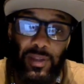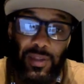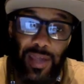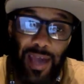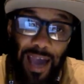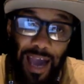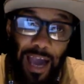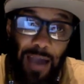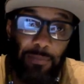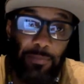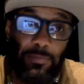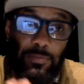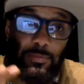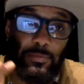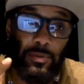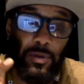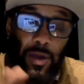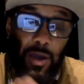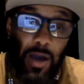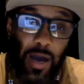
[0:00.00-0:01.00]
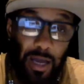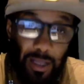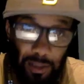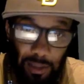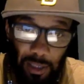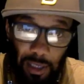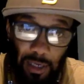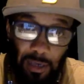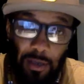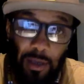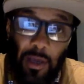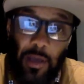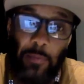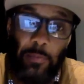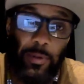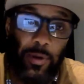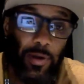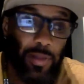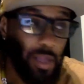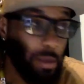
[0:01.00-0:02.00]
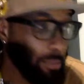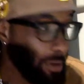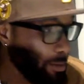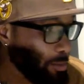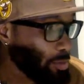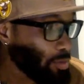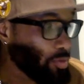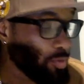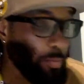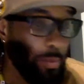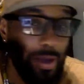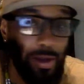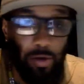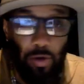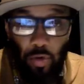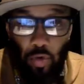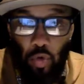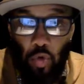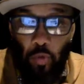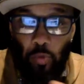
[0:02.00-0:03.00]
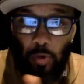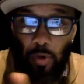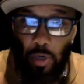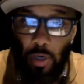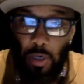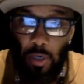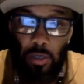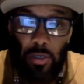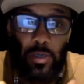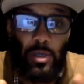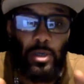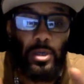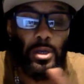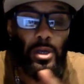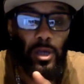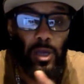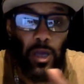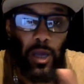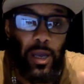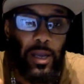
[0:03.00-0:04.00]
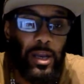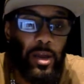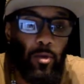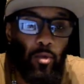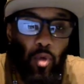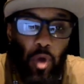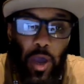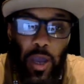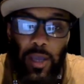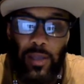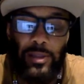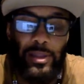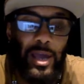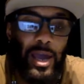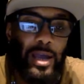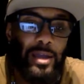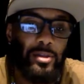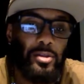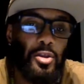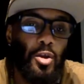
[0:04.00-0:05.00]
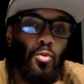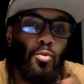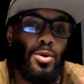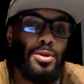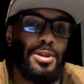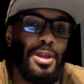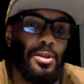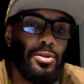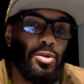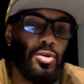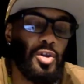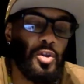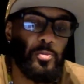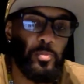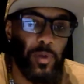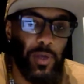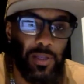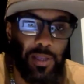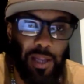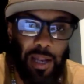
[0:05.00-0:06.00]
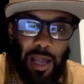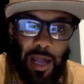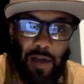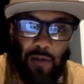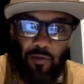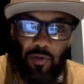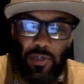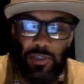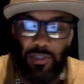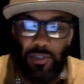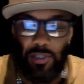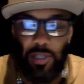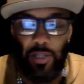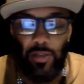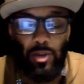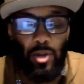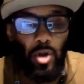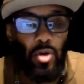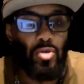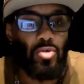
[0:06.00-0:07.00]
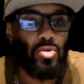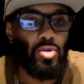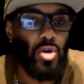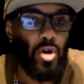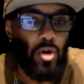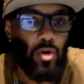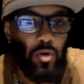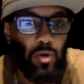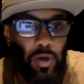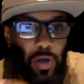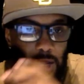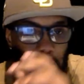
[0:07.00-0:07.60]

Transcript: top content because I'm able to maneuver in a way that someone that don't speak the language, that don't know